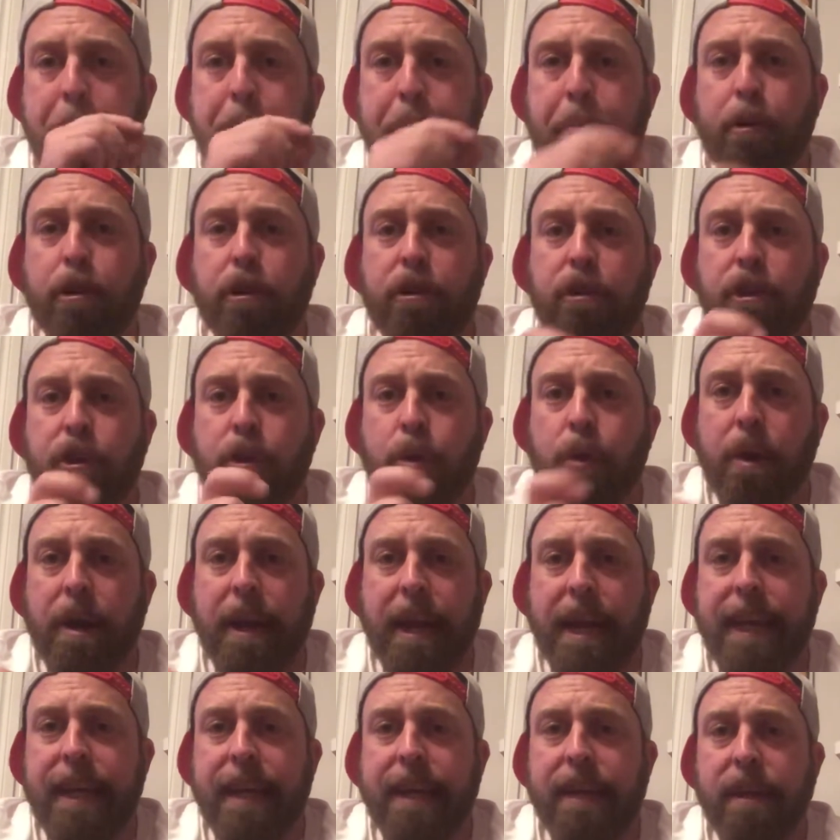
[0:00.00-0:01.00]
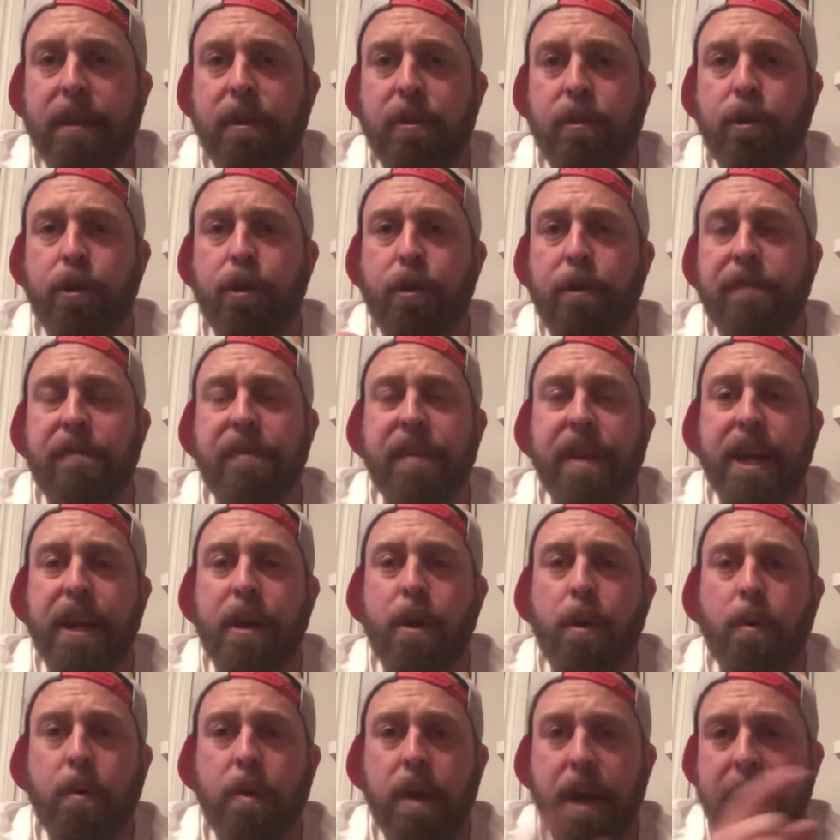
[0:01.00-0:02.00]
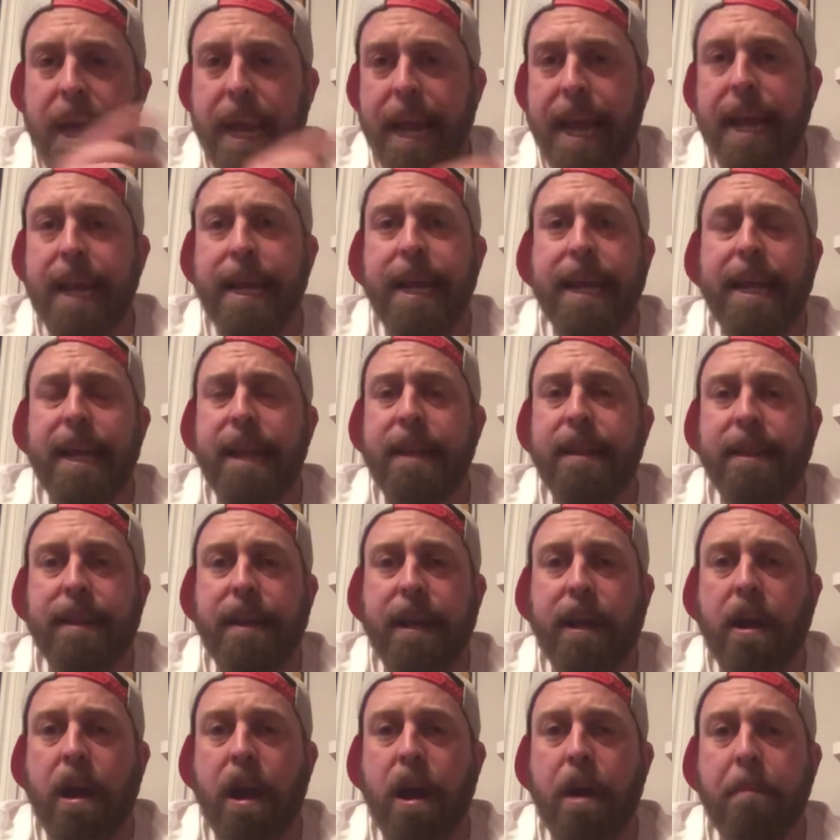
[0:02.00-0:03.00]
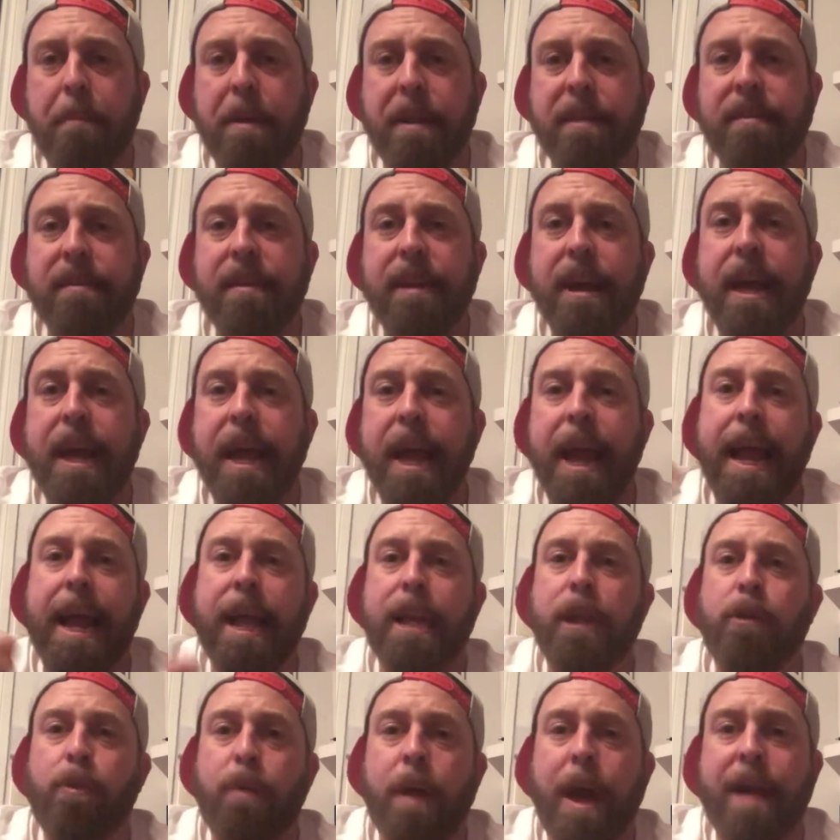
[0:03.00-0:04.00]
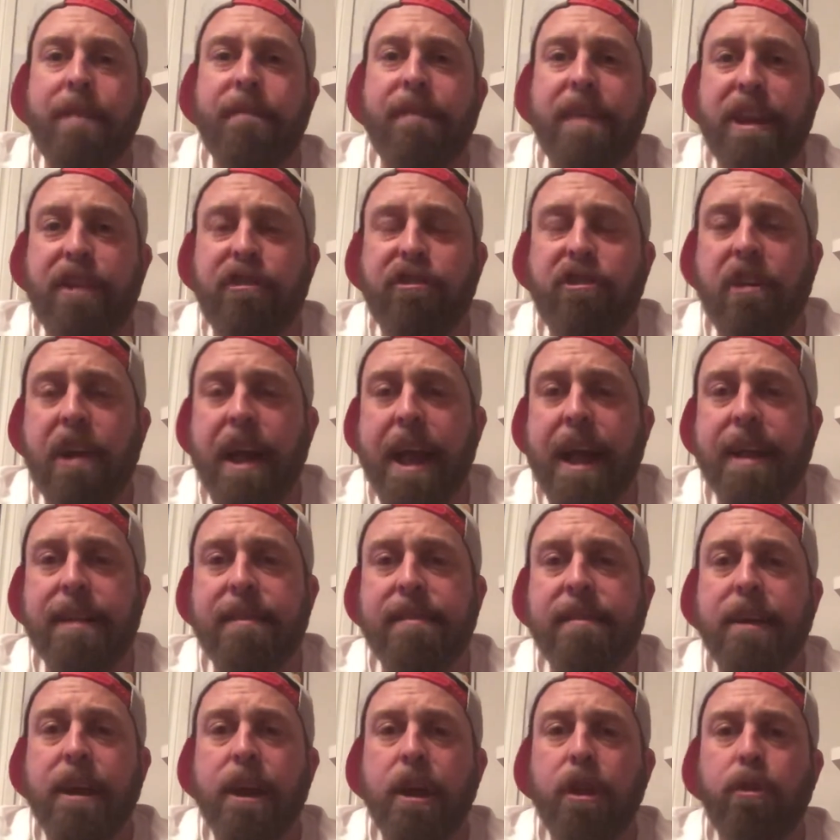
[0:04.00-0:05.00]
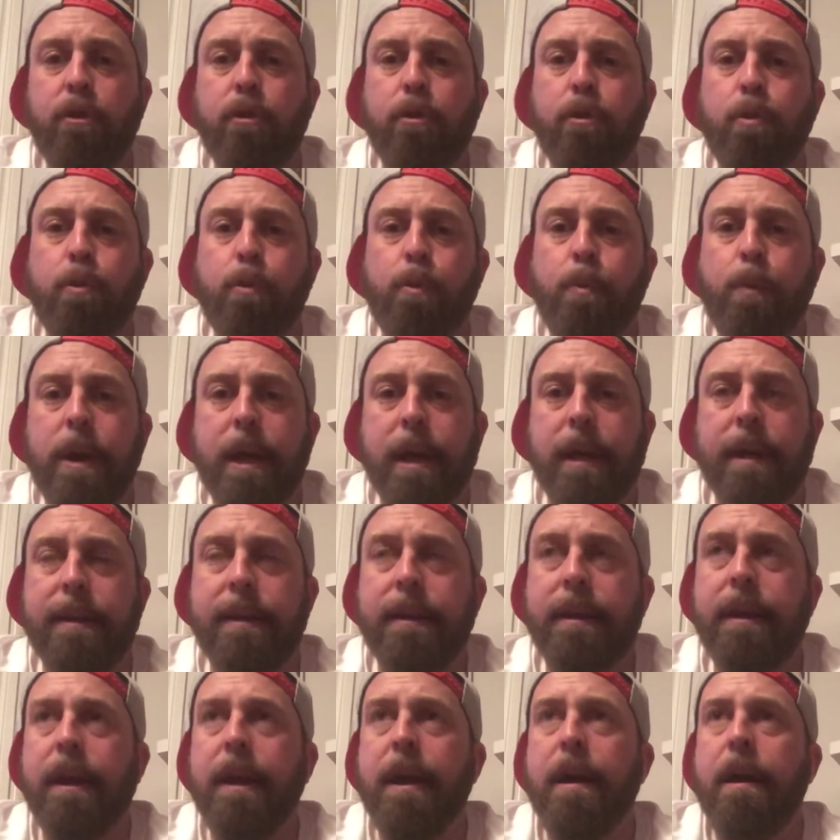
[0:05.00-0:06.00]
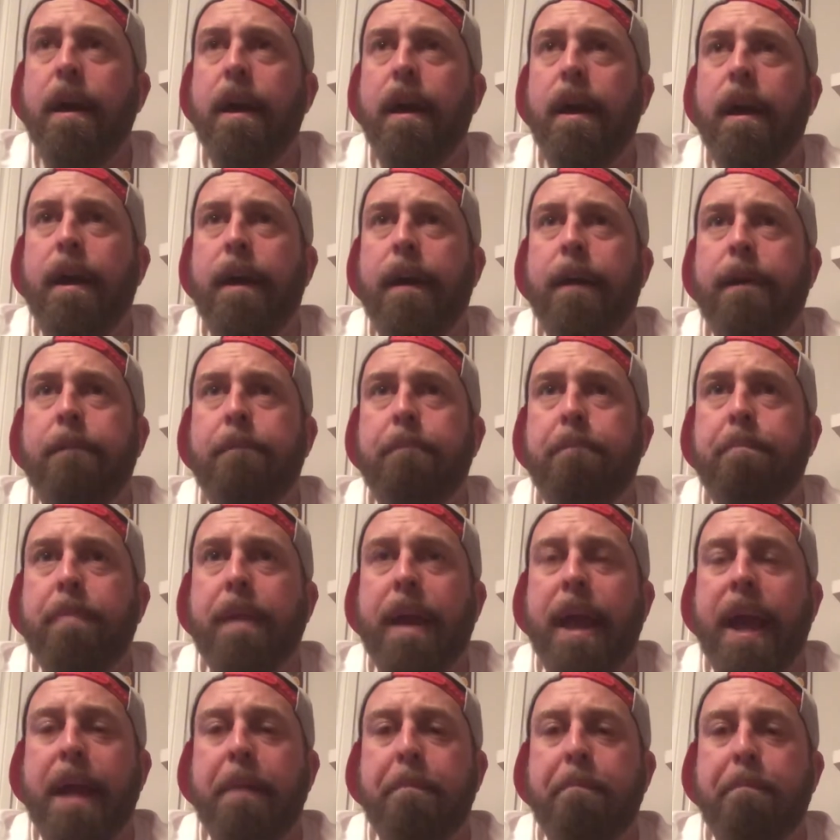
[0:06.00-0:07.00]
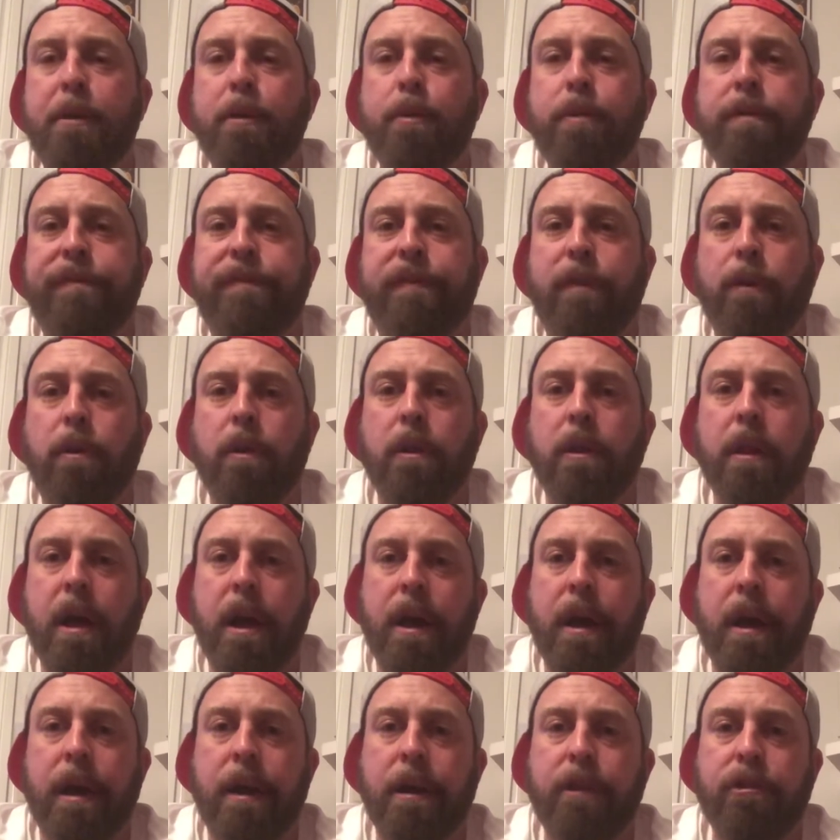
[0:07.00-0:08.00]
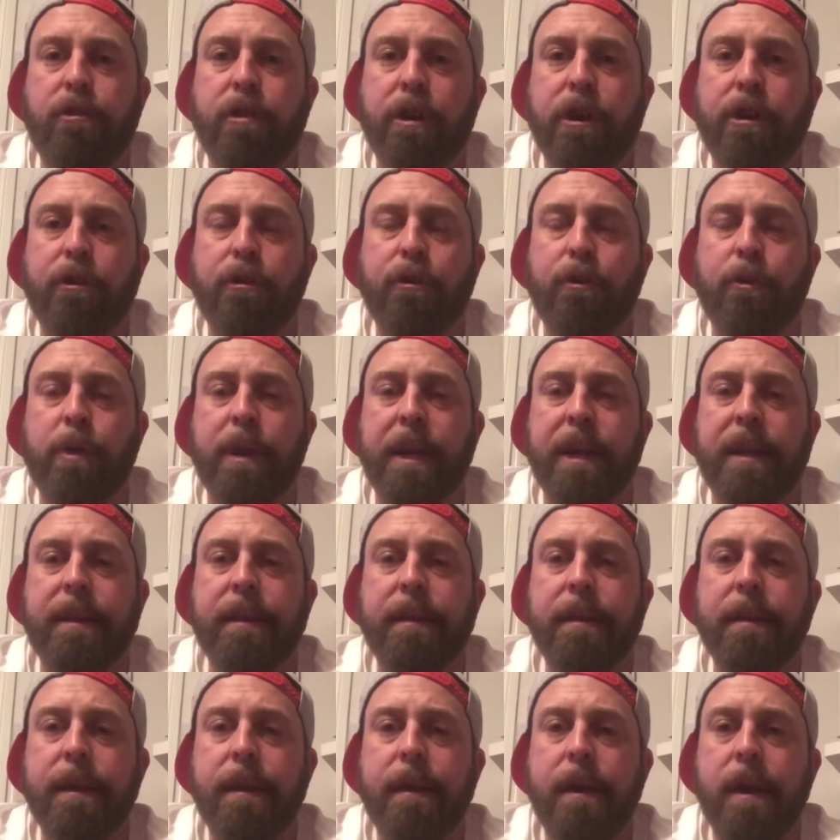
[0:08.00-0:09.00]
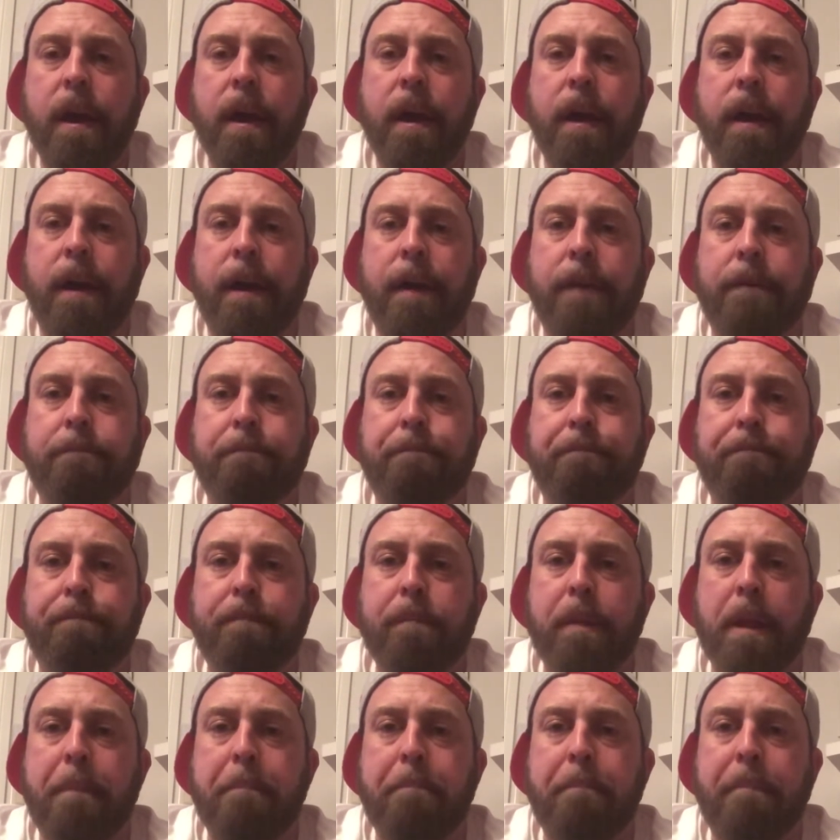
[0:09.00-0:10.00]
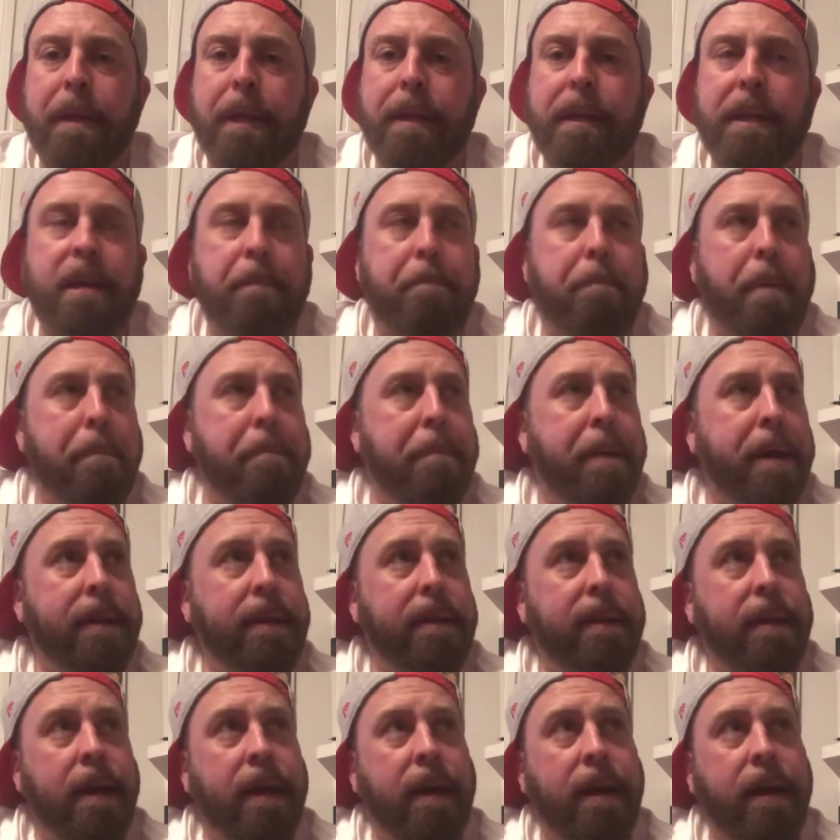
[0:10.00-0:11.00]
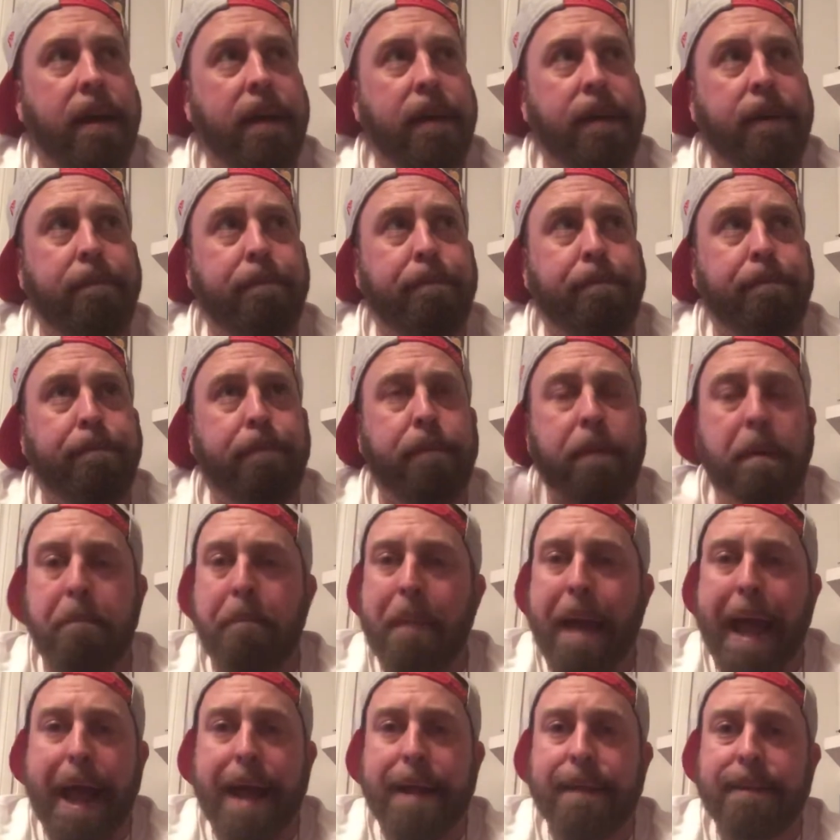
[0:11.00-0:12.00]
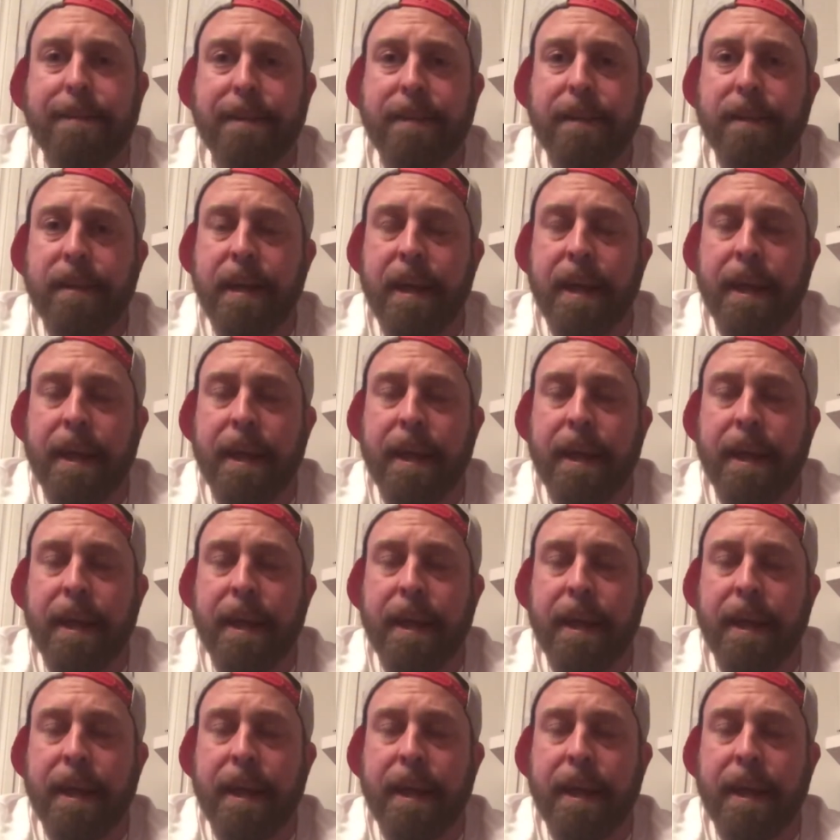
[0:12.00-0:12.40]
put your link to your video in the comments, and you have a chance to win a beautiful trick-or-treat Billy the Puppet mask.